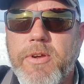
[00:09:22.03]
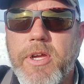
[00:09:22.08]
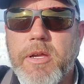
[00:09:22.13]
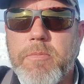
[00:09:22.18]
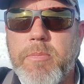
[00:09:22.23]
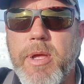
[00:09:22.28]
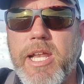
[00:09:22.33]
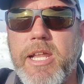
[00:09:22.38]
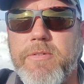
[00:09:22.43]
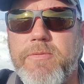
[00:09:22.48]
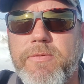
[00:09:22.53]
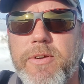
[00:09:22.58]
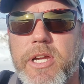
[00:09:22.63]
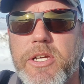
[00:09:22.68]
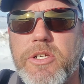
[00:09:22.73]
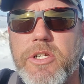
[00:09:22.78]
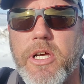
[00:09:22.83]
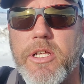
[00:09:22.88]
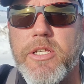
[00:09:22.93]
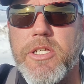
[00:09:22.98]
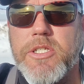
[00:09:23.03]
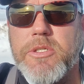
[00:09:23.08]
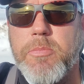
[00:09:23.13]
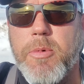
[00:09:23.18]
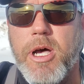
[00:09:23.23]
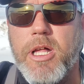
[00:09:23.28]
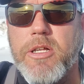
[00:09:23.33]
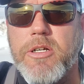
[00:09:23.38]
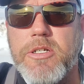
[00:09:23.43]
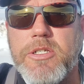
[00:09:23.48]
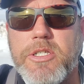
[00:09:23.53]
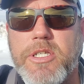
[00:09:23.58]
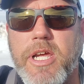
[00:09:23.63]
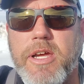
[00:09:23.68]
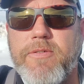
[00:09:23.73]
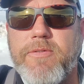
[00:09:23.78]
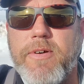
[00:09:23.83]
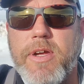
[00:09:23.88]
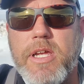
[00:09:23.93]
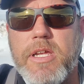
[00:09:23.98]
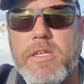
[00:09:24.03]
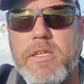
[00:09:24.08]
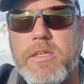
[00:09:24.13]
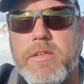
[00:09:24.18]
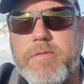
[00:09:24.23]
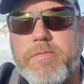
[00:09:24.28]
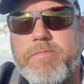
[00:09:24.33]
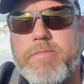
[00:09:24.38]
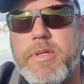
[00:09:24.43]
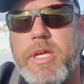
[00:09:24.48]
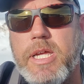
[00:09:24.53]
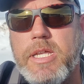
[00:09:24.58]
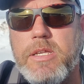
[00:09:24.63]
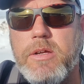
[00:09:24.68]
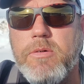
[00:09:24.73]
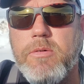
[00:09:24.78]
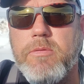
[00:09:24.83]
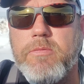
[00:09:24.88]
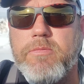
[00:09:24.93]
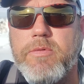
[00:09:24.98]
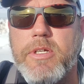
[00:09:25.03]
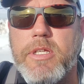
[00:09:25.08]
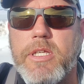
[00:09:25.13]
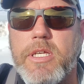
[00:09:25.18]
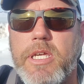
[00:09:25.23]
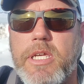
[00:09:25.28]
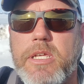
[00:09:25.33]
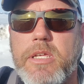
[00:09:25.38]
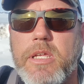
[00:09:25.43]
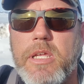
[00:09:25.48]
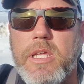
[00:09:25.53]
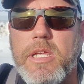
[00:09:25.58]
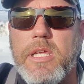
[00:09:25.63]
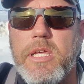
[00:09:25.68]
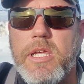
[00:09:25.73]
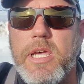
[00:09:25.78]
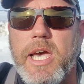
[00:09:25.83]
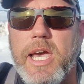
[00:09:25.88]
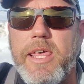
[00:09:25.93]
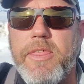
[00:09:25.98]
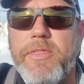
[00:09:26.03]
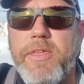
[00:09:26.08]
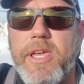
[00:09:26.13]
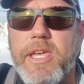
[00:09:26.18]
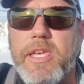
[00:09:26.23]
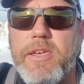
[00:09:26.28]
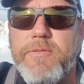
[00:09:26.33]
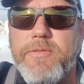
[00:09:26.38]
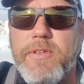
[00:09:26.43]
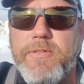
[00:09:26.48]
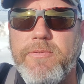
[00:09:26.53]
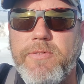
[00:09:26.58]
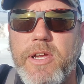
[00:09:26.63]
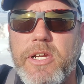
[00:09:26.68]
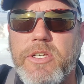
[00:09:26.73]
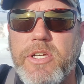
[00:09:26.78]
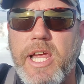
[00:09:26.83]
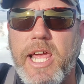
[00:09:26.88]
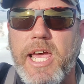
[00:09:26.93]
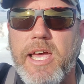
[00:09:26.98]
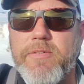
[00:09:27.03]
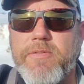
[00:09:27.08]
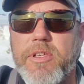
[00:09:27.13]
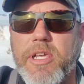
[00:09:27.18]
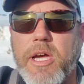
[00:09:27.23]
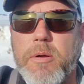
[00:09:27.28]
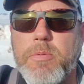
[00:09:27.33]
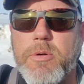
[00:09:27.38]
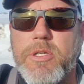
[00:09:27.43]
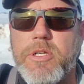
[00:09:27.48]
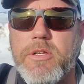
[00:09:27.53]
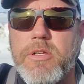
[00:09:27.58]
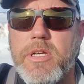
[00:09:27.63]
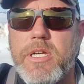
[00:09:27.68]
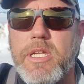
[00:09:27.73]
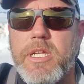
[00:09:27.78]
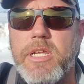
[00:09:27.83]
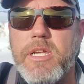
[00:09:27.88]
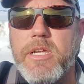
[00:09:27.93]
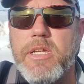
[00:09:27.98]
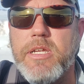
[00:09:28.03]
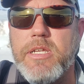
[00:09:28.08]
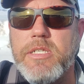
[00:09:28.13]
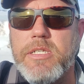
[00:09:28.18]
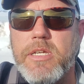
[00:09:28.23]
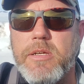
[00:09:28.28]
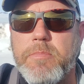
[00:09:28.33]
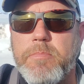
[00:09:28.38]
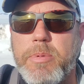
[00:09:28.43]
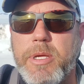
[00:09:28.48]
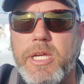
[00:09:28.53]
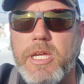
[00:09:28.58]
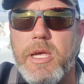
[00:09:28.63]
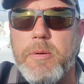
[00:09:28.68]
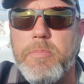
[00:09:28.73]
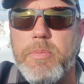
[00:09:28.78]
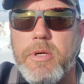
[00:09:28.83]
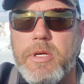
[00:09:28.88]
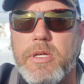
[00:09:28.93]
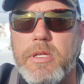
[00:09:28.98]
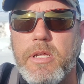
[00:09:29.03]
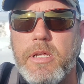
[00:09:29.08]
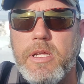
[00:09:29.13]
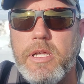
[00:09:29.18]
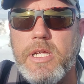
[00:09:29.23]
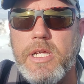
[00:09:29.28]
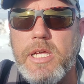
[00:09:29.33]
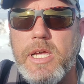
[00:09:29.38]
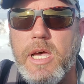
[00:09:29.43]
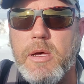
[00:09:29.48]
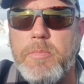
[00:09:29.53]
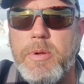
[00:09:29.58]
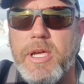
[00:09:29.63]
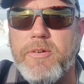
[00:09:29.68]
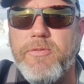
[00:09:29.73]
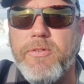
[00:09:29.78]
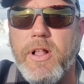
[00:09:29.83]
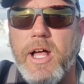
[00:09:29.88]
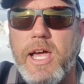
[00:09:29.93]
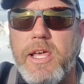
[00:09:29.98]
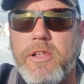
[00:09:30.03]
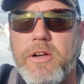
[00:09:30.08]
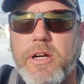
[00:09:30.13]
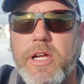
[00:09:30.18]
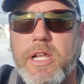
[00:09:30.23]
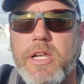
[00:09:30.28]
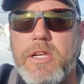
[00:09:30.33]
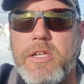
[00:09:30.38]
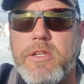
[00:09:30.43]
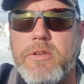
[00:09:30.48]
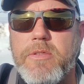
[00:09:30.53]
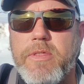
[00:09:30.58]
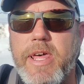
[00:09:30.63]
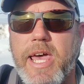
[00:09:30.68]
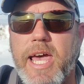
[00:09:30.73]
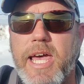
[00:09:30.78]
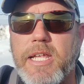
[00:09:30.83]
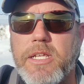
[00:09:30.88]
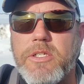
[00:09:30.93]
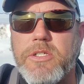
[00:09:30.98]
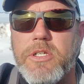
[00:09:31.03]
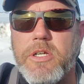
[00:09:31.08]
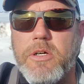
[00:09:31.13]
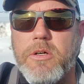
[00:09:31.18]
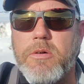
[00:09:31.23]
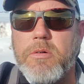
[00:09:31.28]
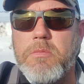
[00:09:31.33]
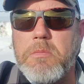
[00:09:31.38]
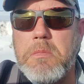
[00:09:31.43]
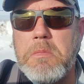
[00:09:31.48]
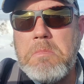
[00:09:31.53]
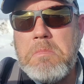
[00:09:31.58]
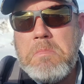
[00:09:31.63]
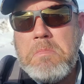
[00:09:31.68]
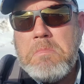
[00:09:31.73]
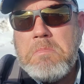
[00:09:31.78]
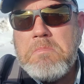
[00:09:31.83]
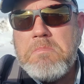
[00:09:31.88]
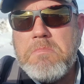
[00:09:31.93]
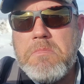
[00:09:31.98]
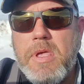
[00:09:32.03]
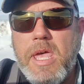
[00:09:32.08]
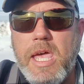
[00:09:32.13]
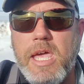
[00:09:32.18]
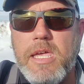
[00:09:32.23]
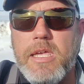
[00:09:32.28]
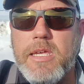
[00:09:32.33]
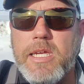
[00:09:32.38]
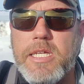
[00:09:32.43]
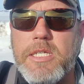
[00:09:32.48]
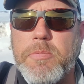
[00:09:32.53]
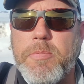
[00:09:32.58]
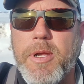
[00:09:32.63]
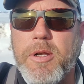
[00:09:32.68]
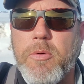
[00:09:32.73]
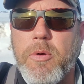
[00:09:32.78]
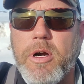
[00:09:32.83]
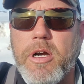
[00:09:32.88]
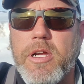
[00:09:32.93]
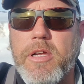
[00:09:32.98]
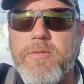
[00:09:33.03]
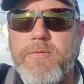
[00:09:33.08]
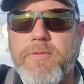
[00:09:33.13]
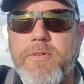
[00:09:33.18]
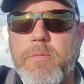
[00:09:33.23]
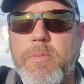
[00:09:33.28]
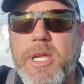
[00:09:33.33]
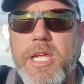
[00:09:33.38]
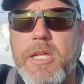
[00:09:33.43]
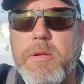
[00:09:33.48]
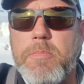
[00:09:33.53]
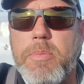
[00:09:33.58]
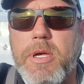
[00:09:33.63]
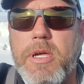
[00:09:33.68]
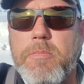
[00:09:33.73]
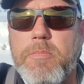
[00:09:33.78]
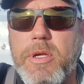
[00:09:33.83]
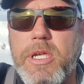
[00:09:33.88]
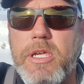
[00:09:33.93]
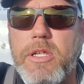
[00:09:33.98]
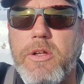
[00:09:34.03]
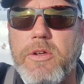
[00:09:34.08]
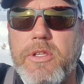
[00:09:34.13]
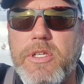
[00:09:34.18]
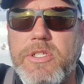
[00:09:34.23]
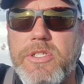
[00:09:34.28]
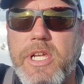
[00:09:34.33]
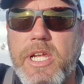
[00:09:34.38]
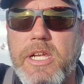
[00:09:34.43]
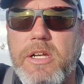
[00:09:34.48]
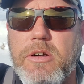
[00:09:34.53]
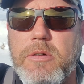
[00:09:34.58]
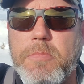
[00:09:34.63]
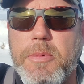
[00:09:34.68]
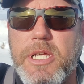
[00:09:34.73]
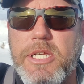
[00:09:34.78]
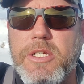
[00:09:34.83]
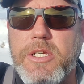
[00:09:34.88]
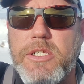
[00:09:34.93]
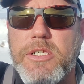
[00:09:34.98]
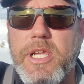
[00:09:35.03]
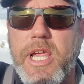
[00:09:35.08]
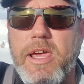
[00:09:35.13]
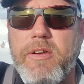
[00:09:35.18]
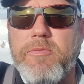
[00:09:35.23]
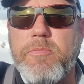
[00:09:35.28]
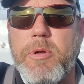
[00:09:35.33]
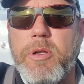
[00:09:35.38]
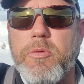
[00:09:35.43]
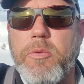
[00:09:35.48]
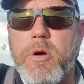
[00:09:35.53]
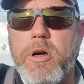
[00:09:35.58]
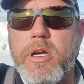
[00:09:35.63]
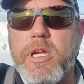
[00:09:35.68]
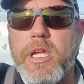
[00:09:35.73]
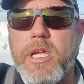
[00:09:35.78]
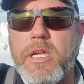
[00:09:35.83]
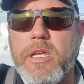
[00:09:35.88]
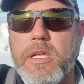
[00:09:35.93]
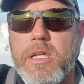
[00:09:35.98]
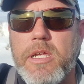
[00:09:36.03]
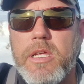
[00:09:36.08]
many fish on the smaller stuff. I don't really, I think if the fish have the opportunity to pick up a big fly, they're going to do that. So, hey, it's been working for me, but you know, the standard midges have been working.